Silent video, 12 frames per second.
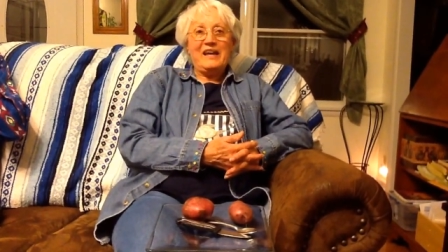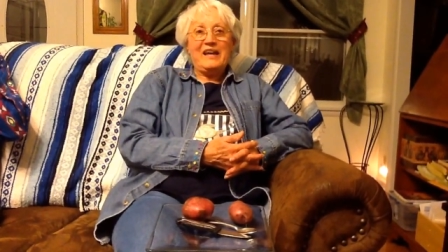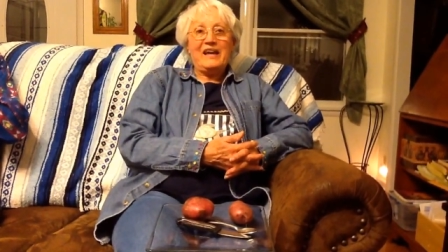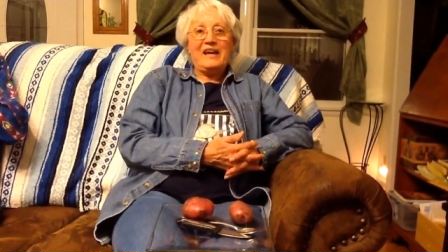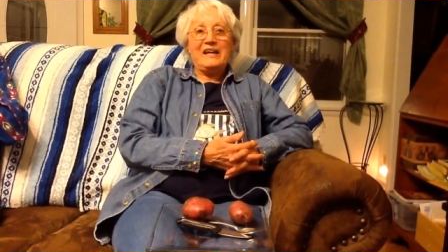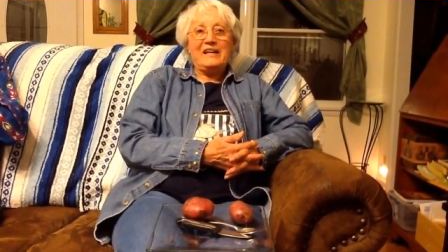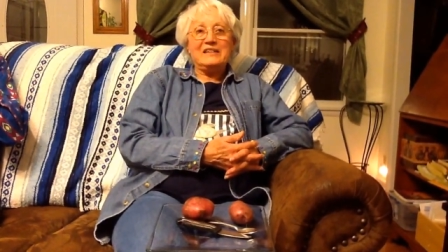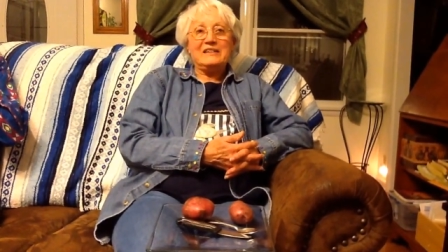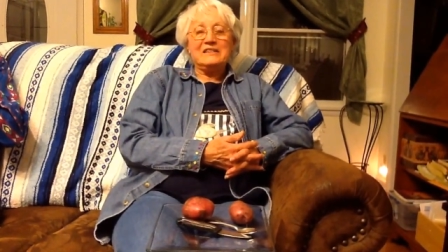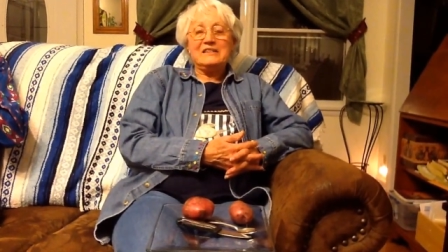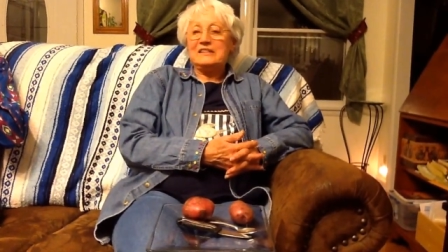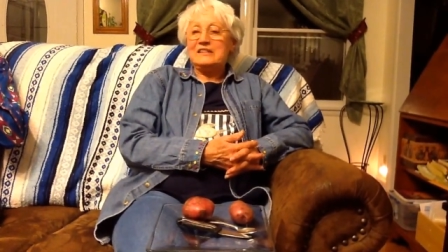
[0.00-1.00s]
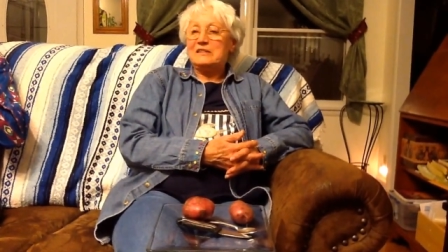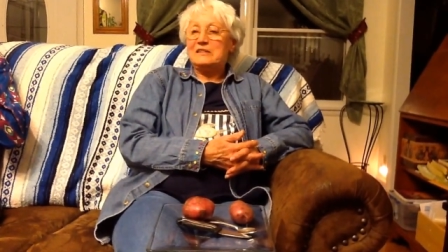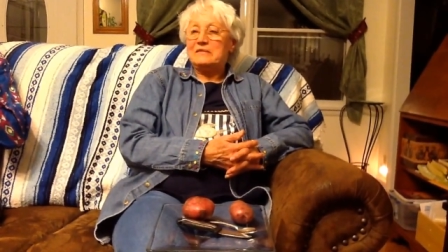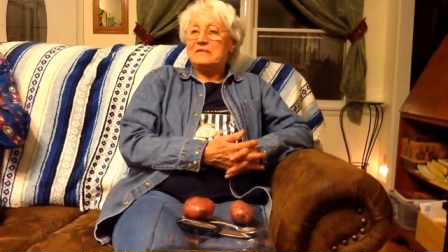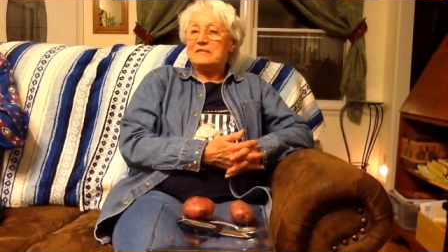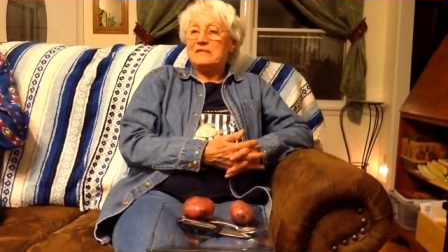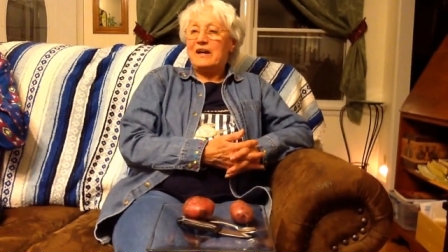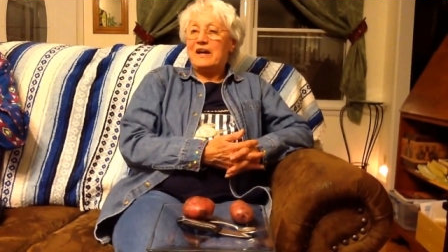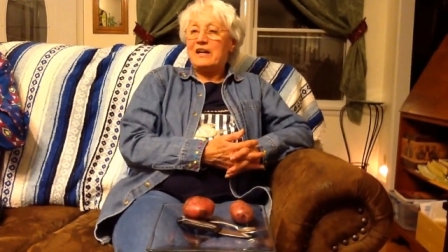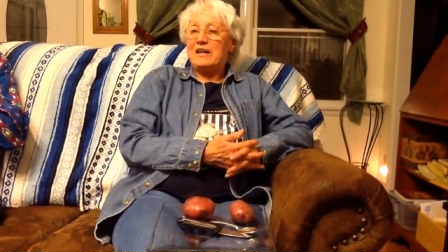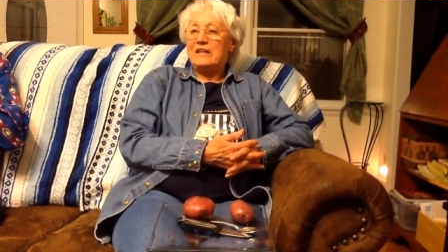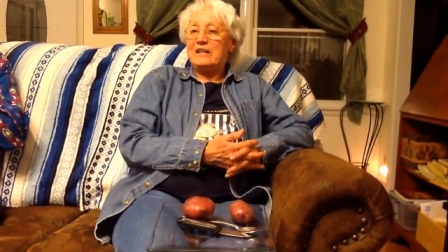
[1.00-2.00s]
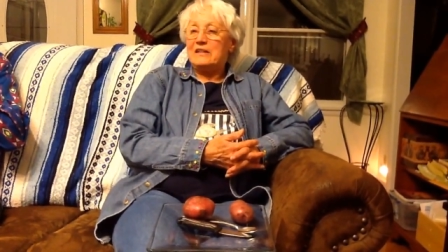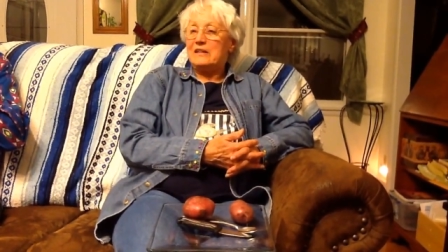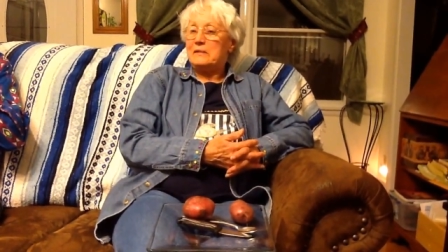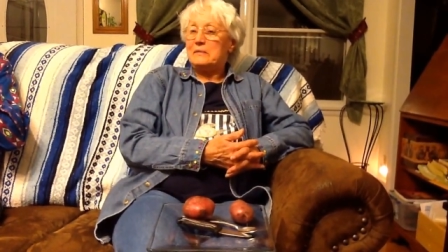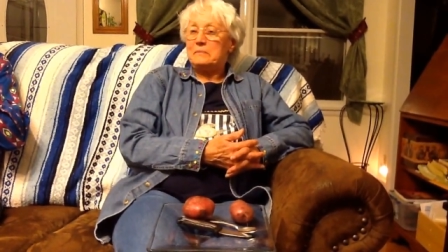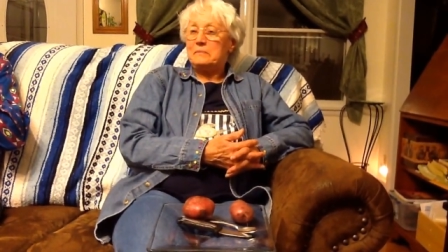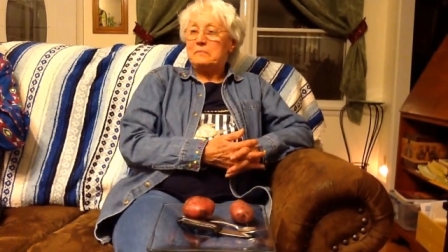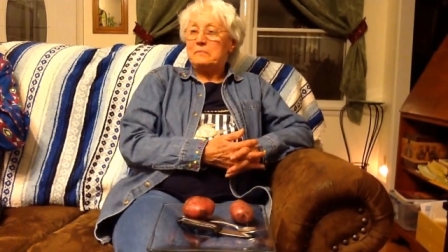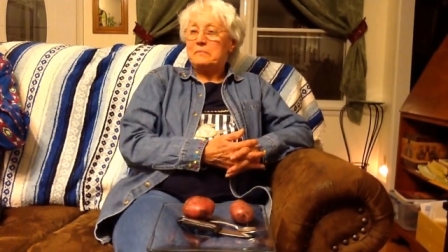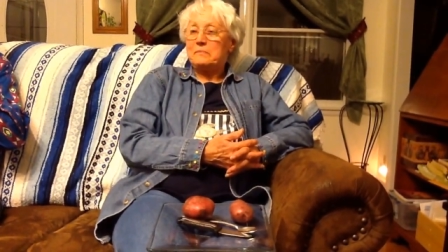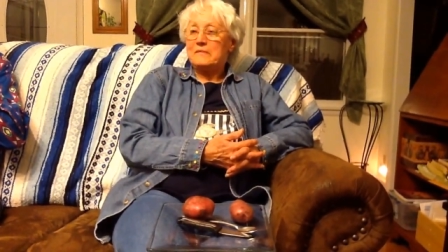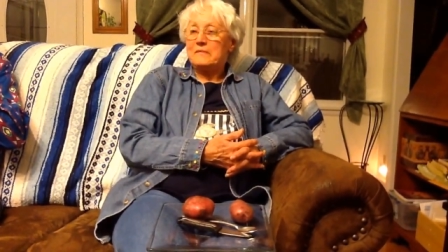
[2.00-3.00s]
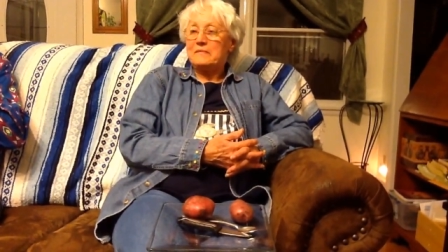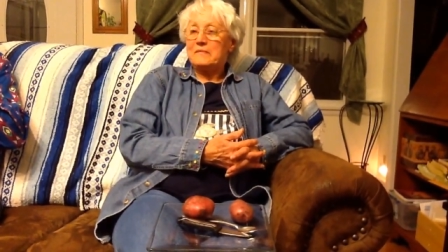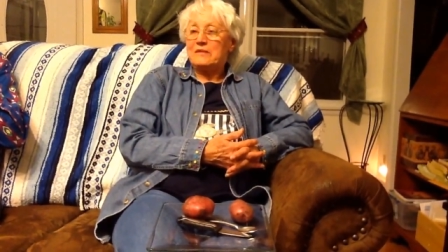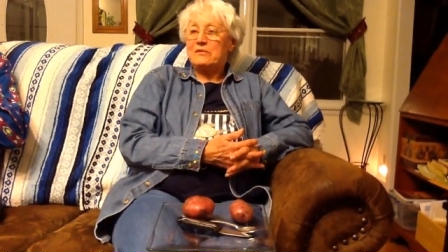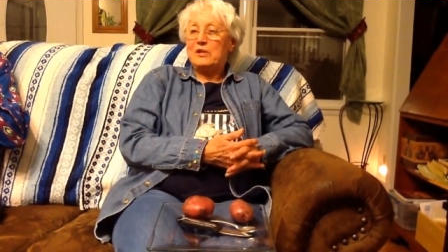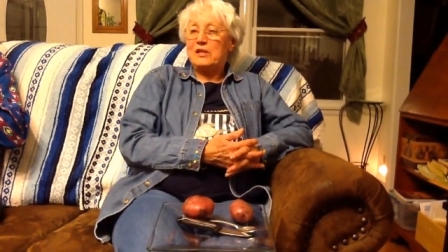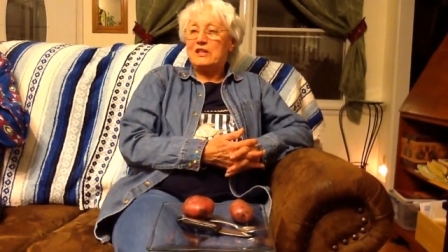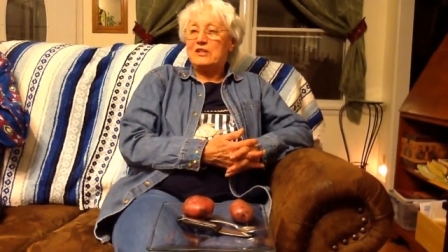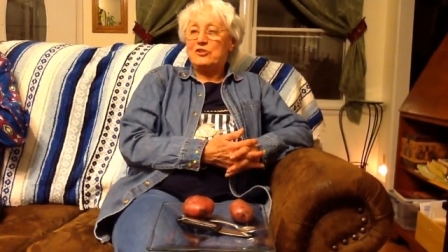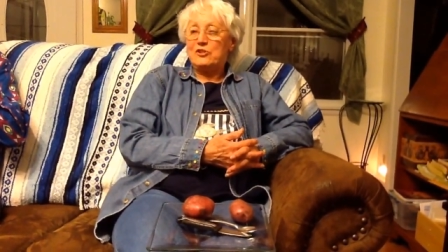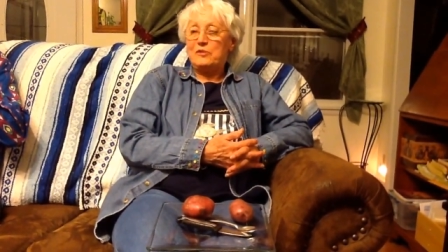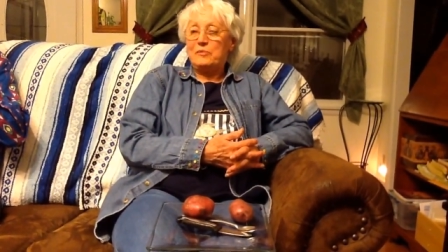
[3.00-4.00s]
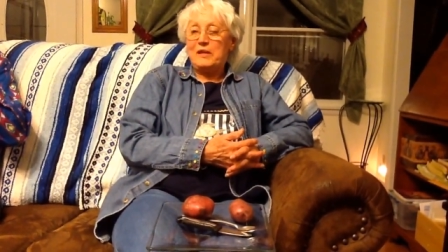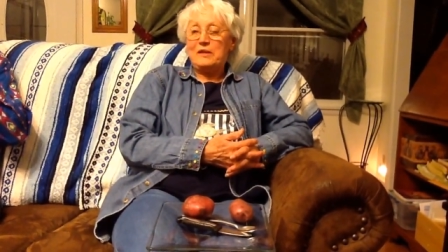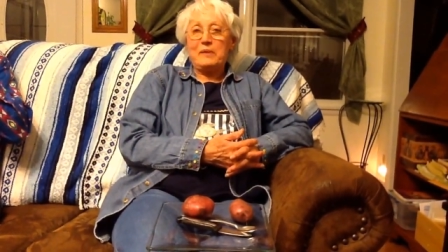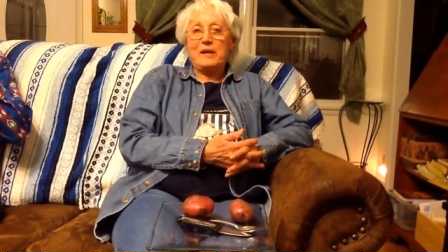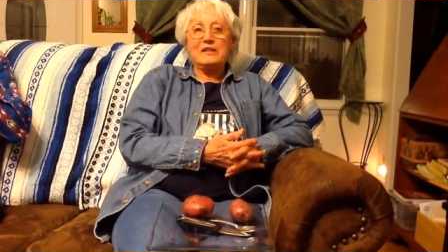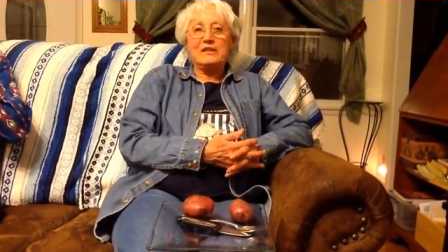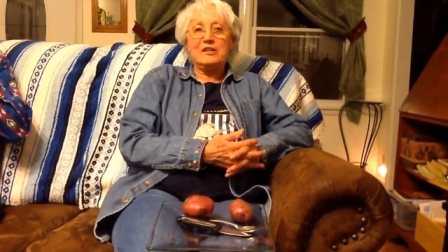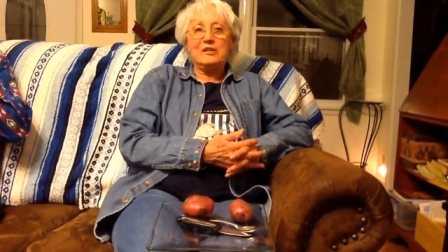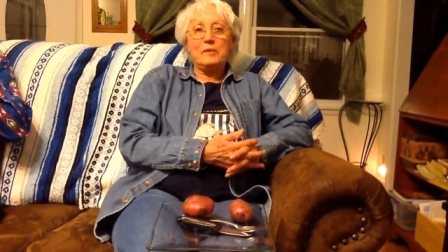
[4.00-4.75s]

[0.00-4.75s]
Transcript: And I um, really enjoy being back here.